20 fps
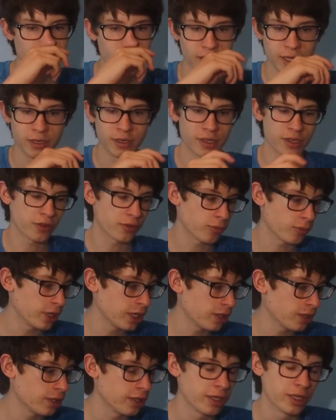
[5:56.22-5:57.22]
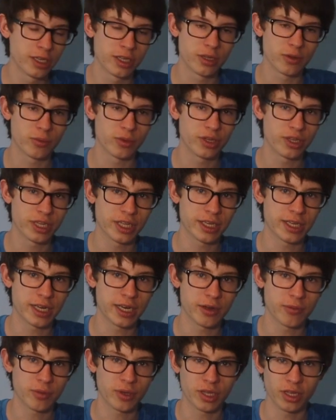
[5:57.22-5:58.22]
And as well, the one thing that
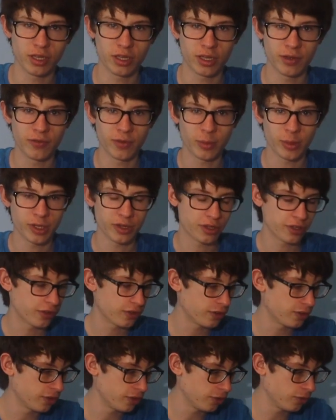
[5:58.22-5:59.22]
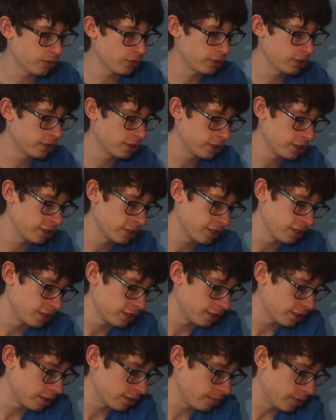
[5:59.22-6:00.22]
I really love about this new,
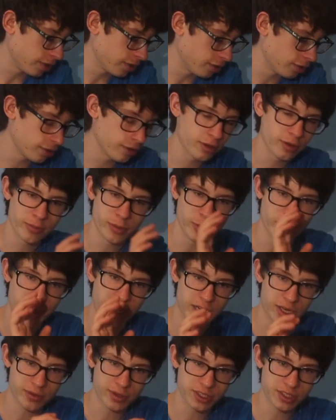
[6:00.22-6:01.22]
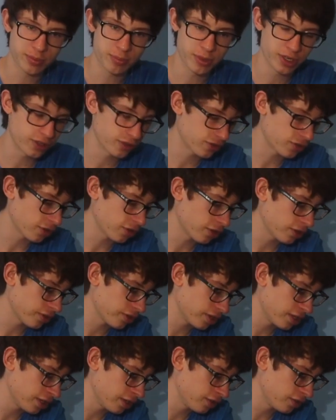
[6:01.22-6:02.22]
about macOS Big Sur
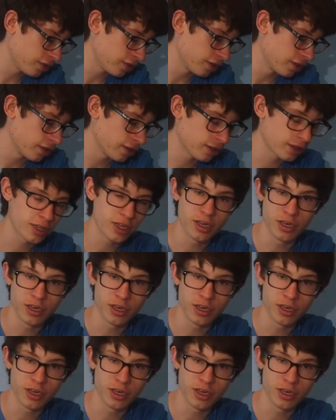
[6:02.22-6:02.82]
is the